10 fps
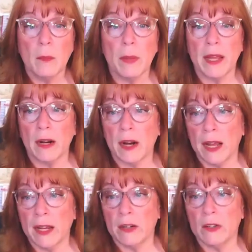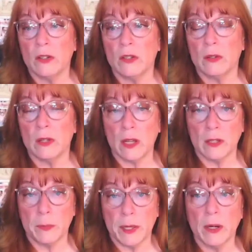by our higher
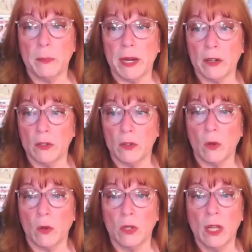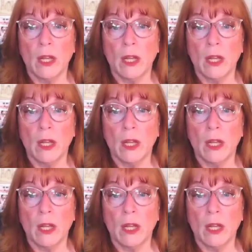spirit, by our souls,